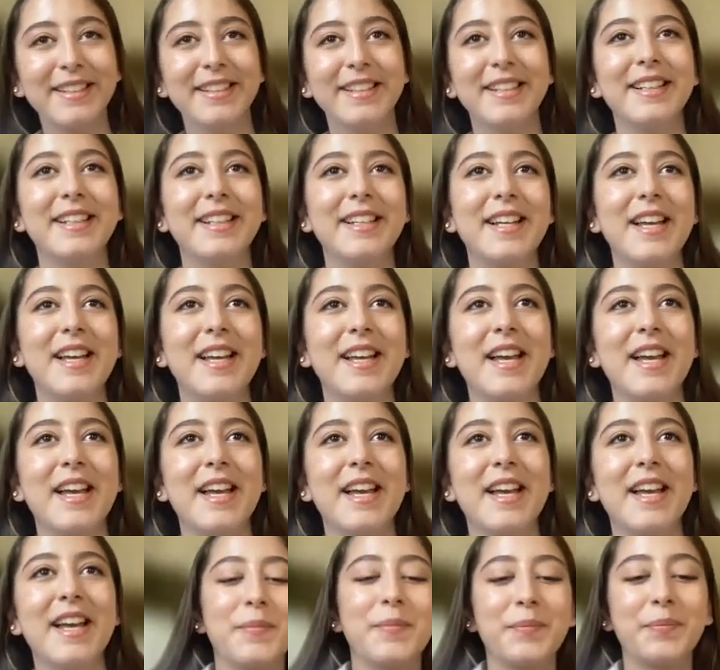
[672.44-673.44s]

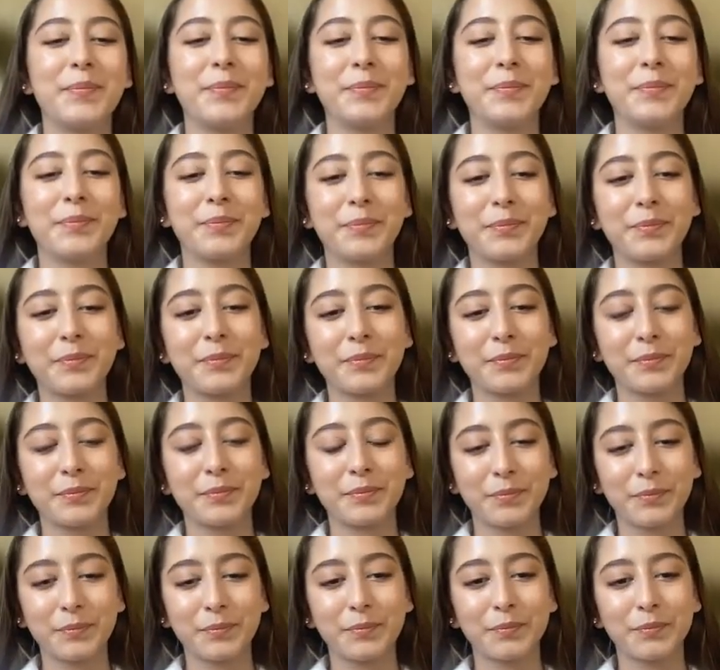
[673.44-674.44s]

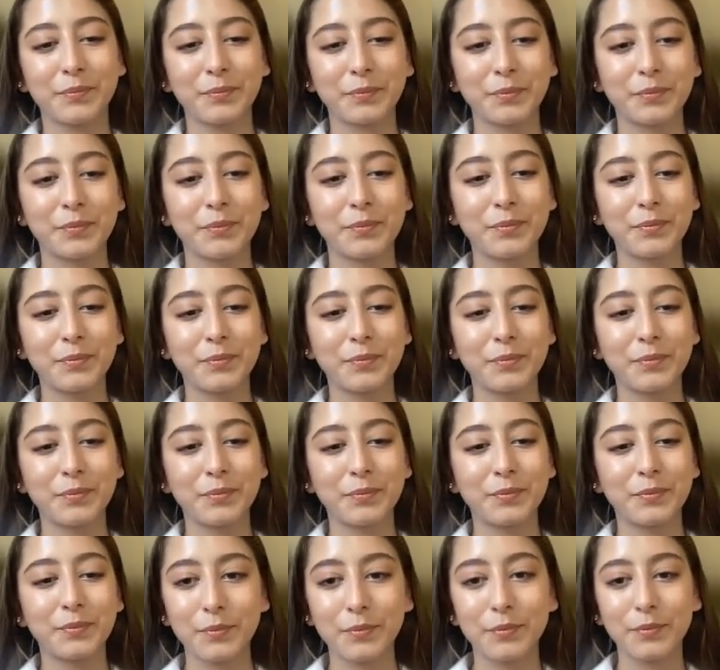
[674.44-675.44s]

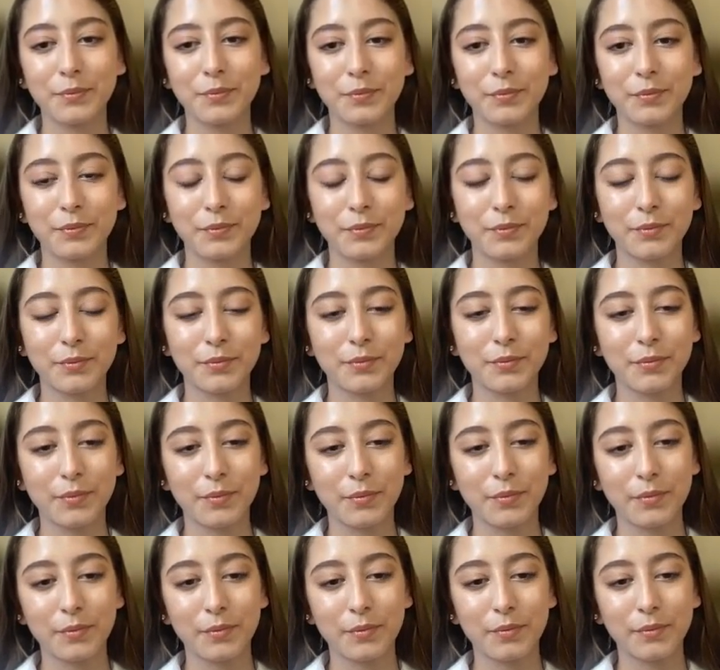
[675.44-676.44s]

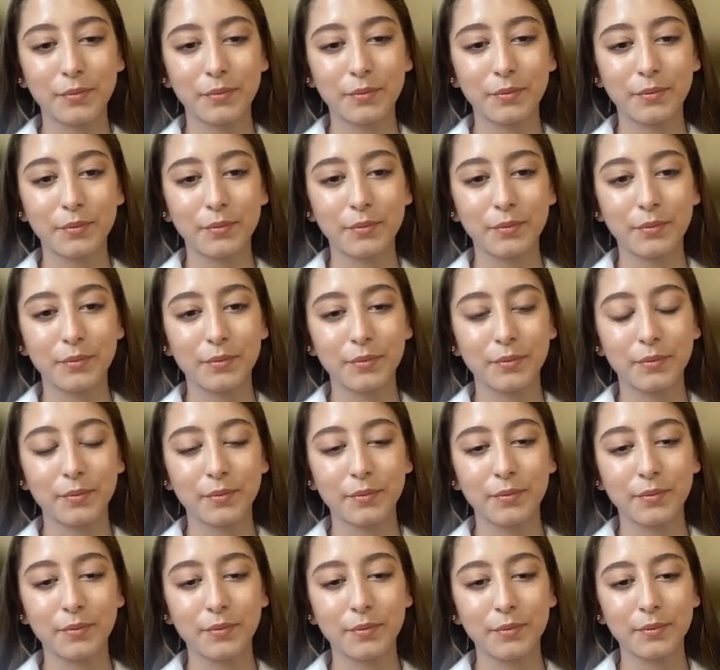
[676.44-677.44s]

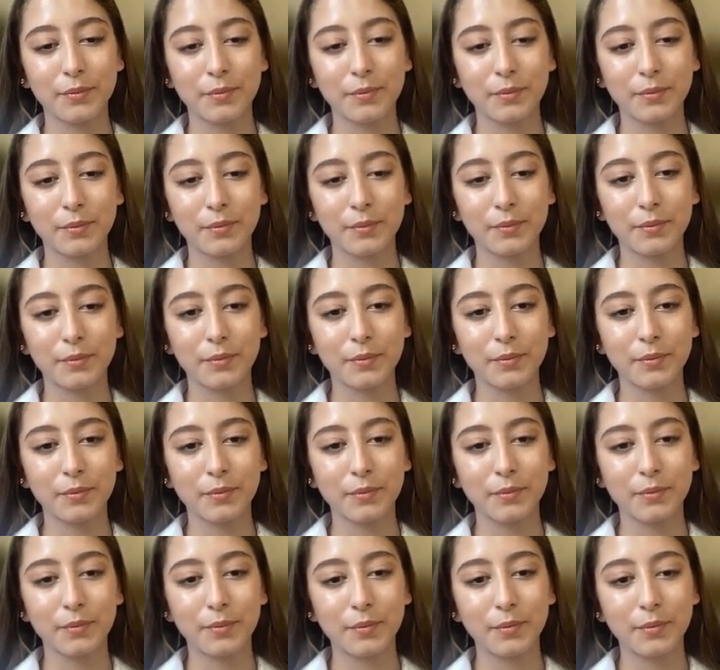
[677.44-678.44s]

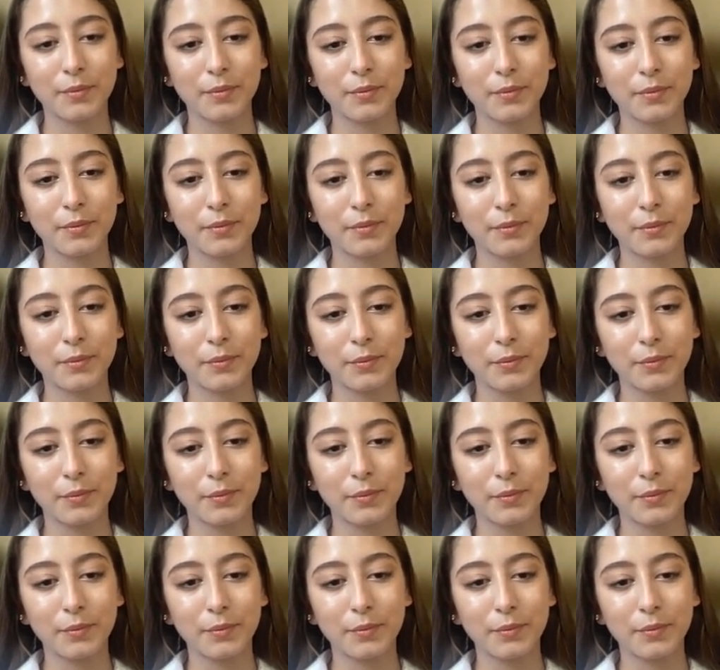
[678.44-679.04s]
This person isn't speaking.